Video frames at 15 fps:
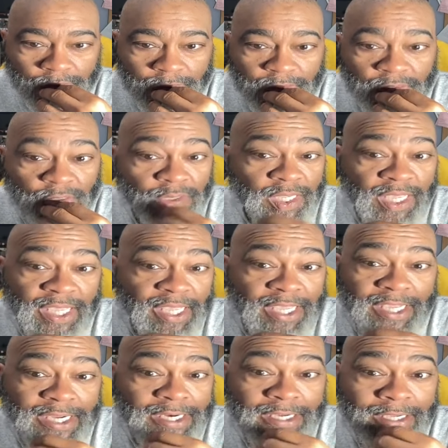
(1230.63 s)
You
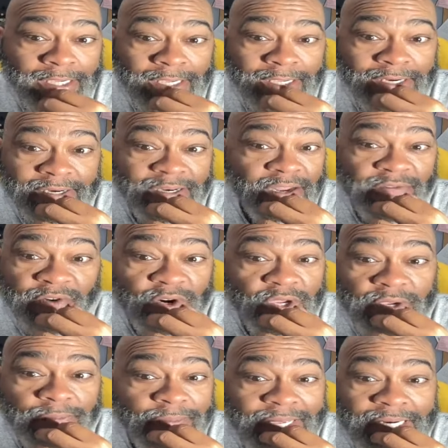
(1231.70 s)
can never
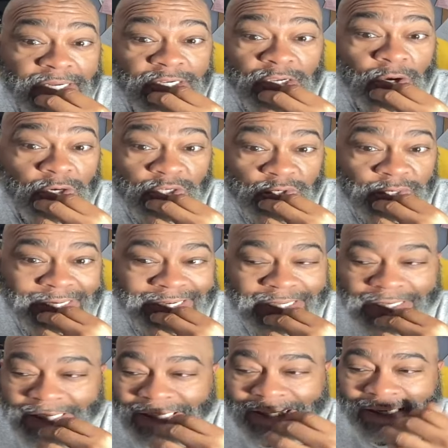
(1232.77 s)
commit adultery
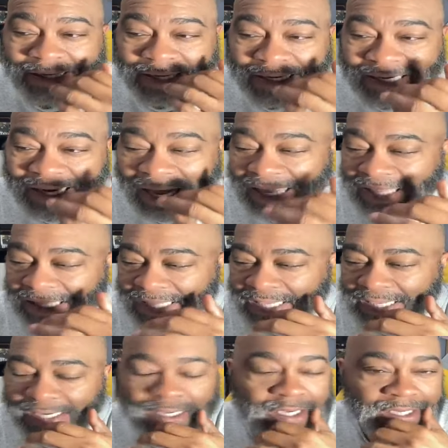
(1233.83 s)
and not
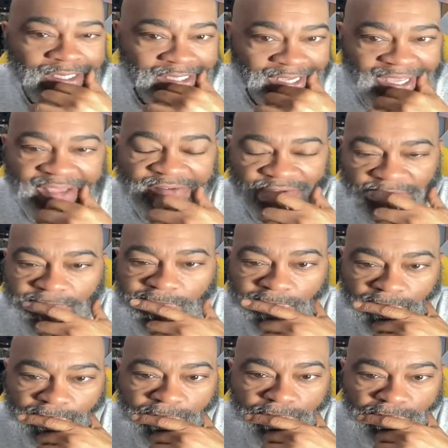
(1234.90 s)
get to heaven.
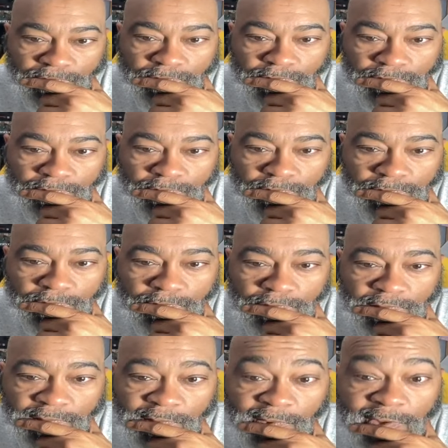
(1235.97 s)

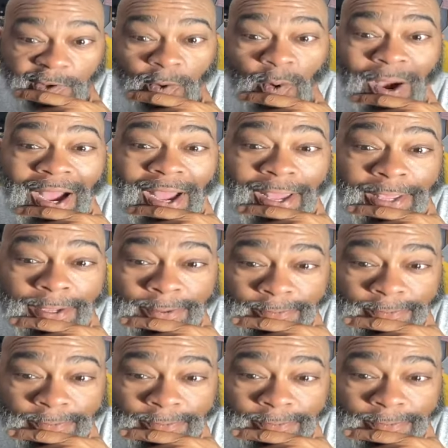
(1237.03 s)
Wanna know why?